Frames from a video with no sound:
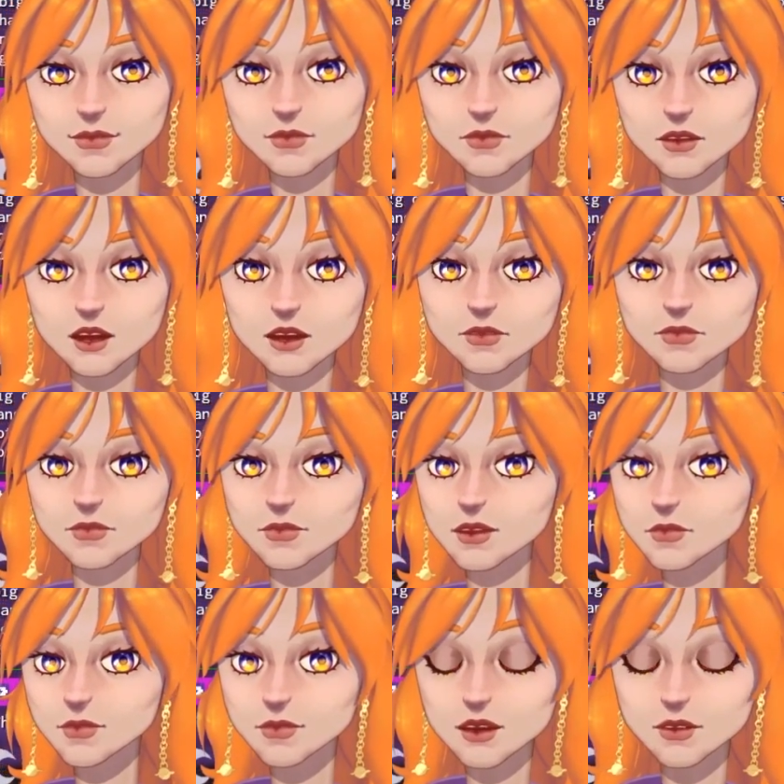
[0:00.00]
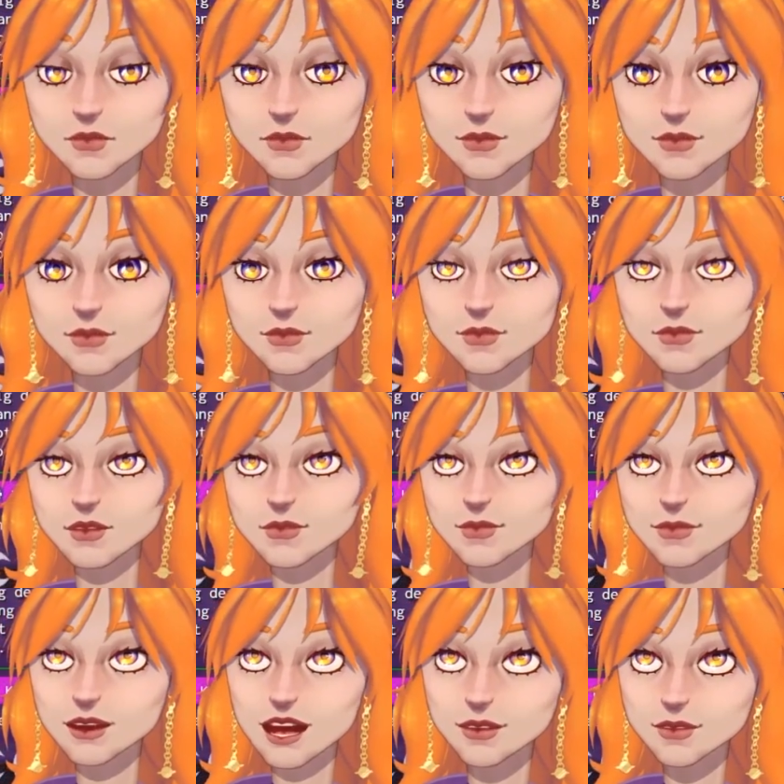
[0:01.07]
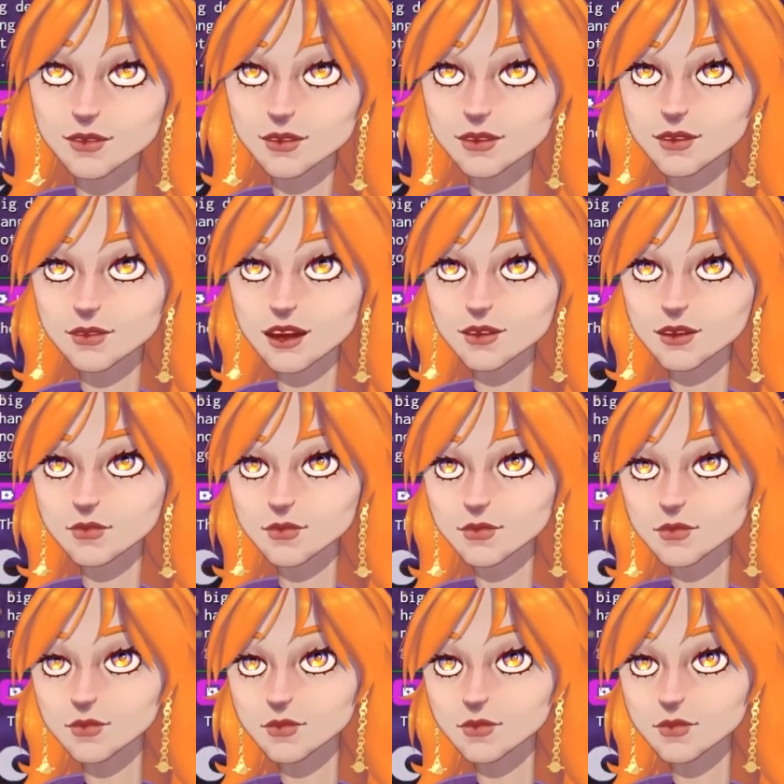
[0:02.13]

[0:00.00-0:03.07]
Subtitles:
You don't know if it's not like a cover.